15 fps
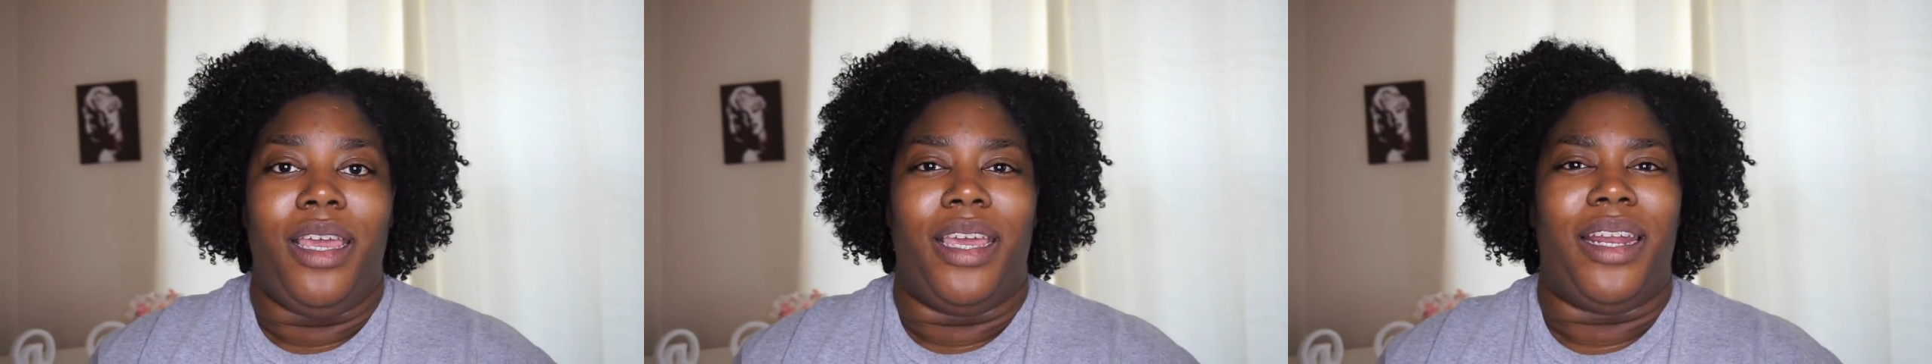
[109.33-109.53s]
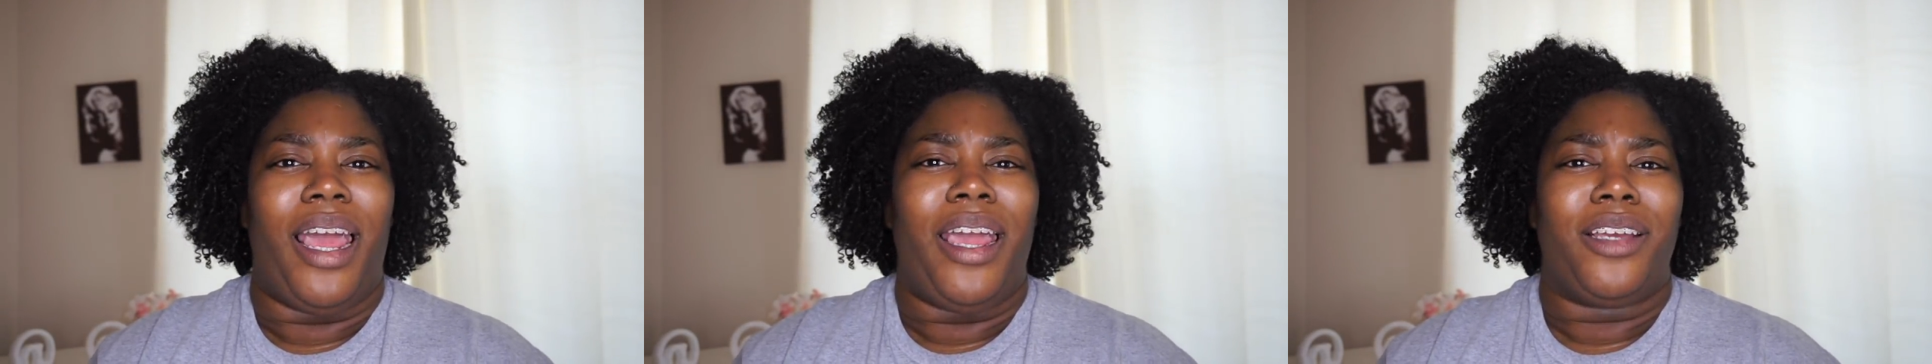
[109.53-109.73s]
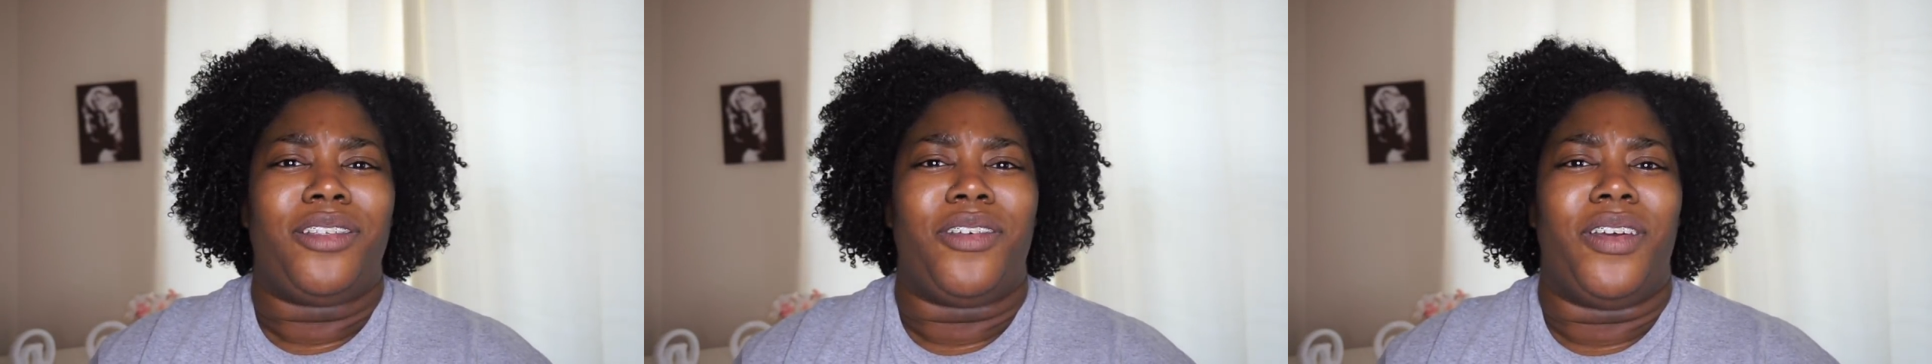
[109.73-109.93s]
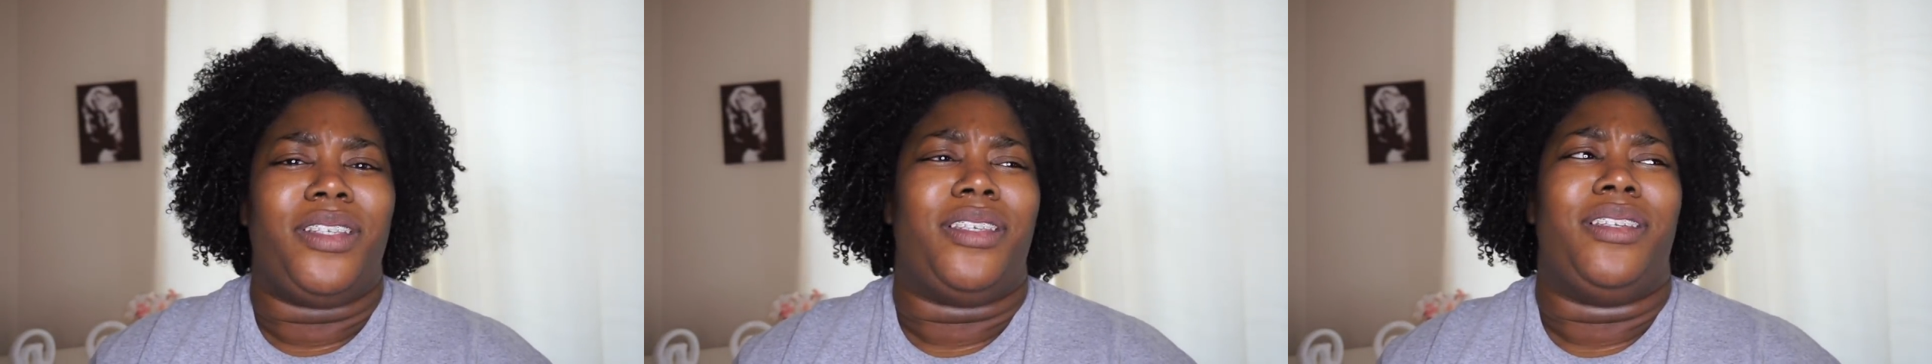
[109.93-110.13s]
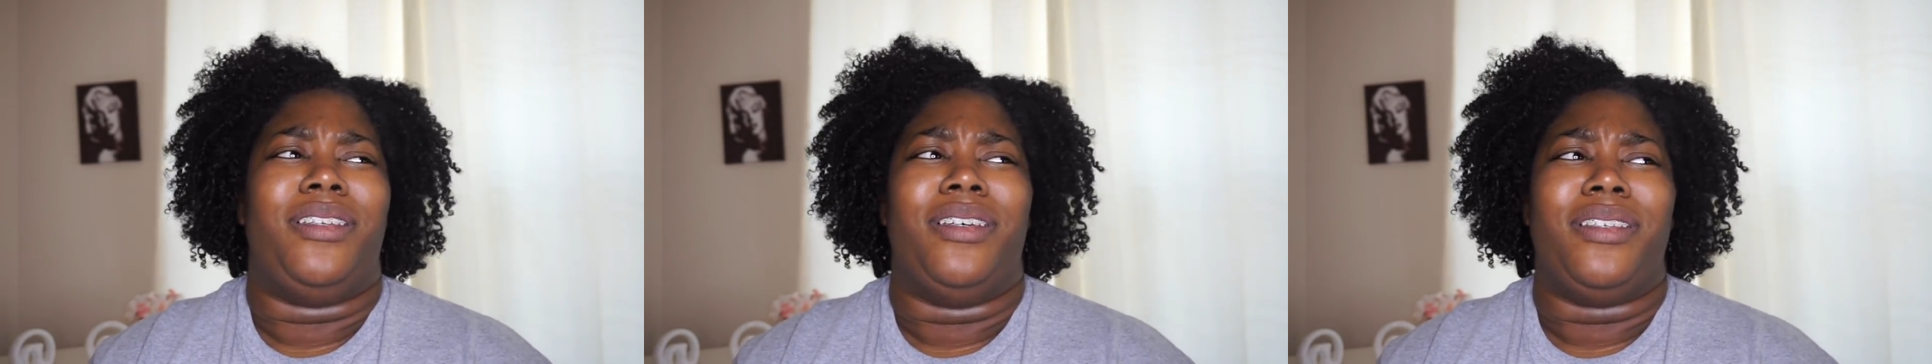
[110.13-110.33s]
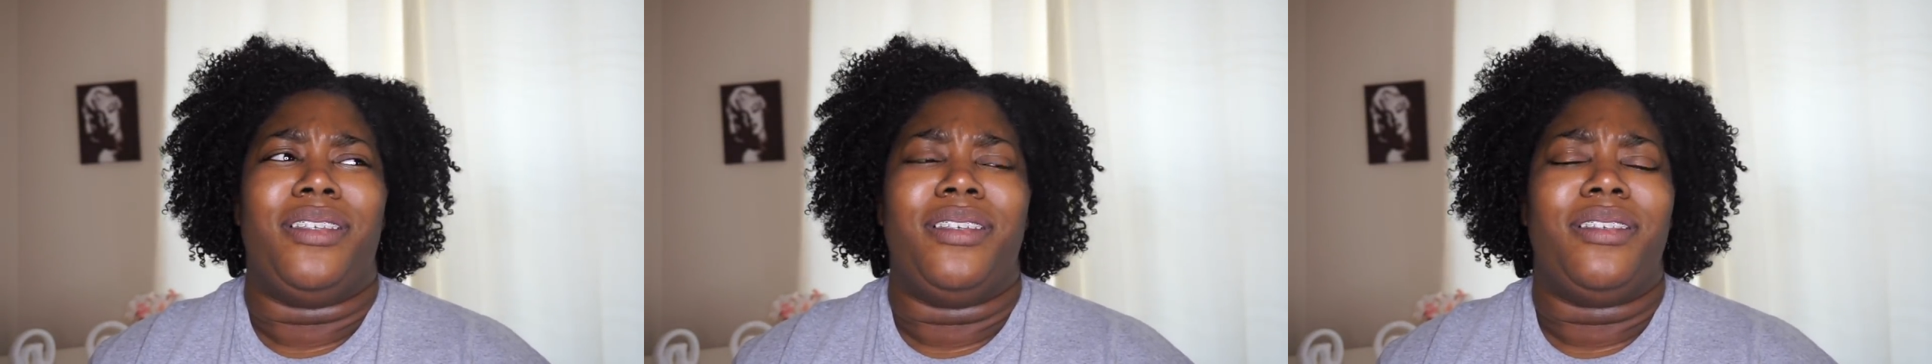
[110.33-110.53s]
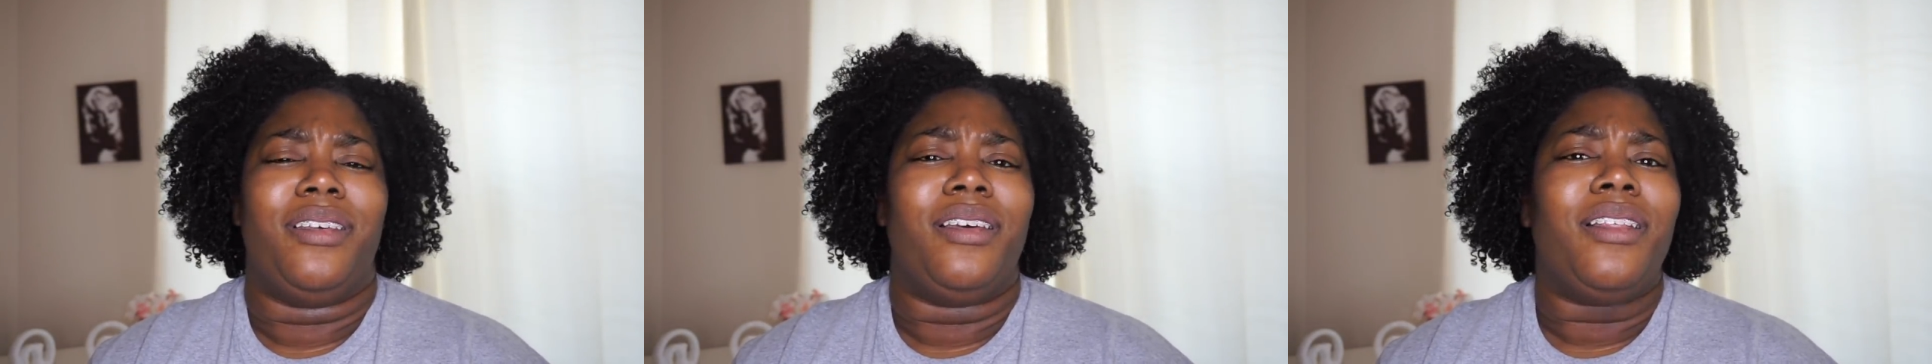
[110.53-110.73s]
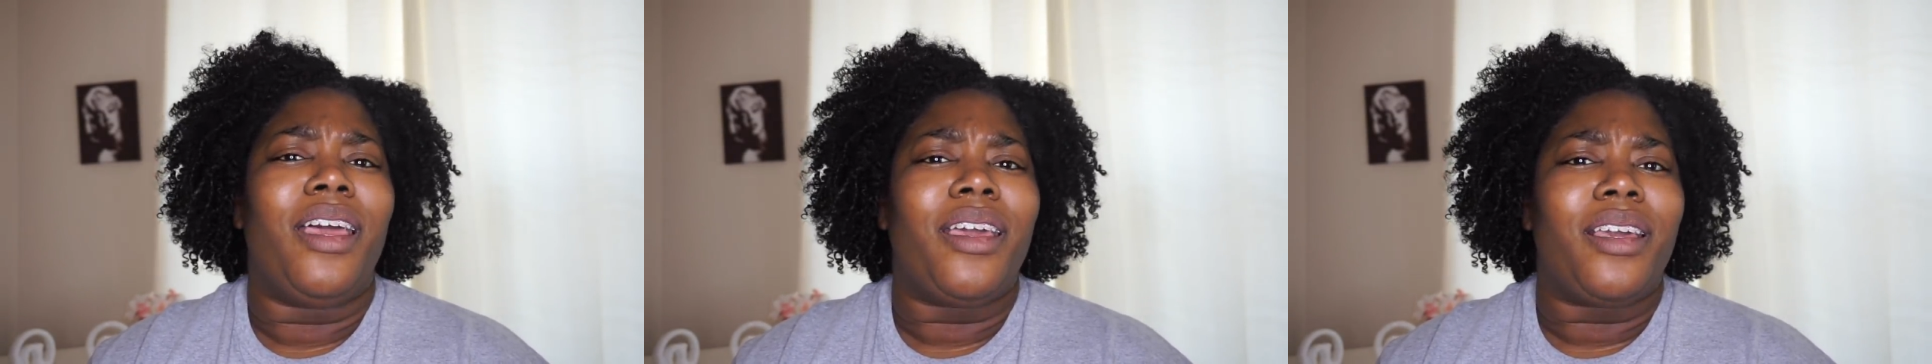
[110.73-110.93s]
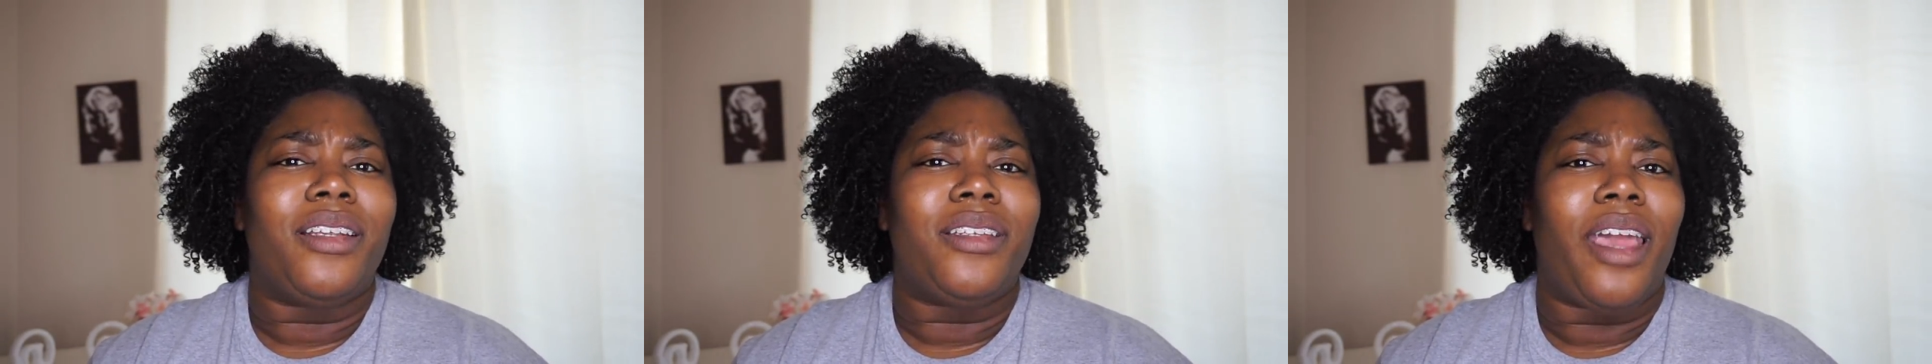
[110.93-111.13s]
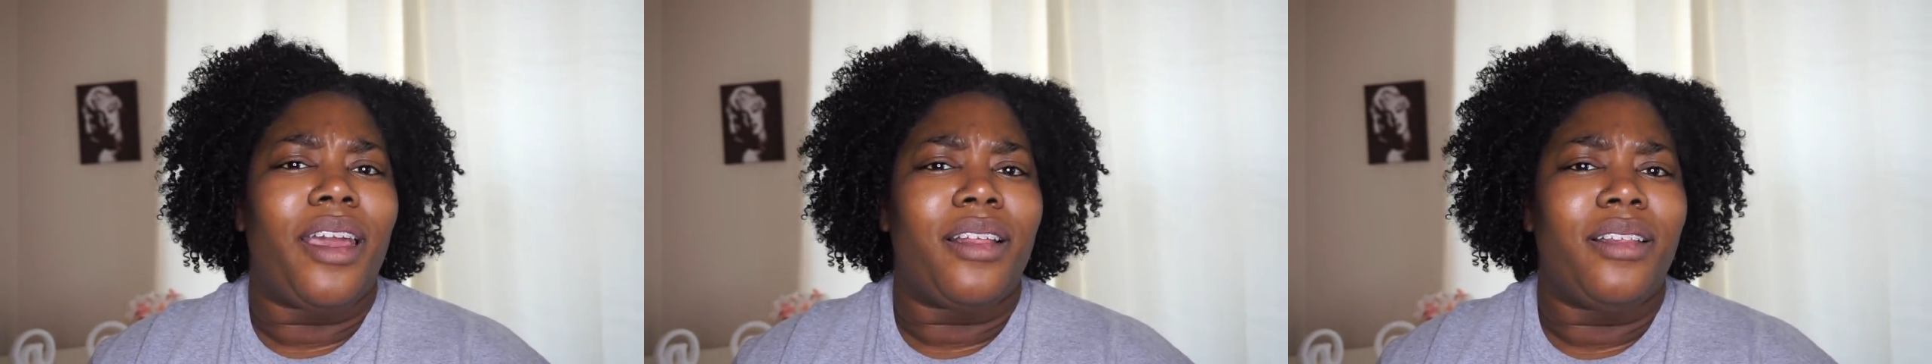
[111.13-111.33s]
and I asked her, I said, does this look like a
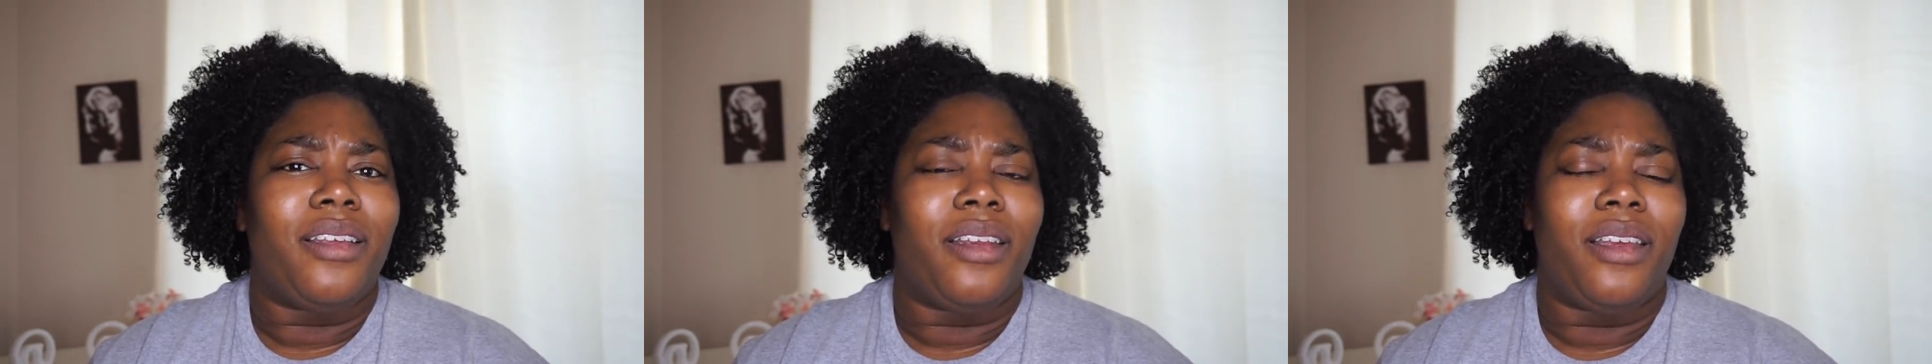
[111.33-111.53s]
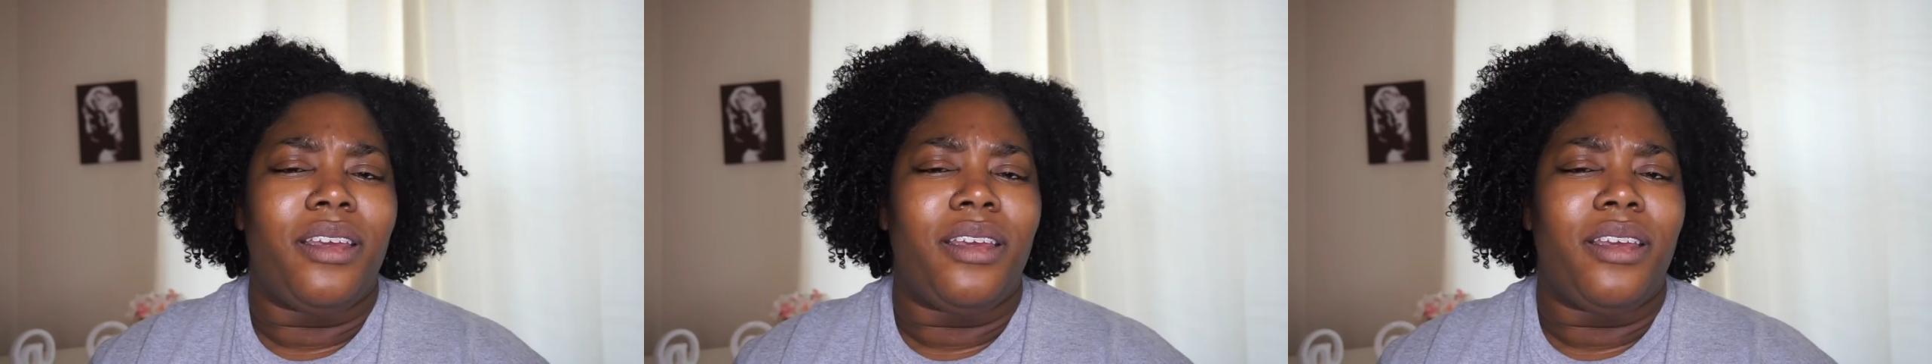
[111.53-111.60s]
Jaclyn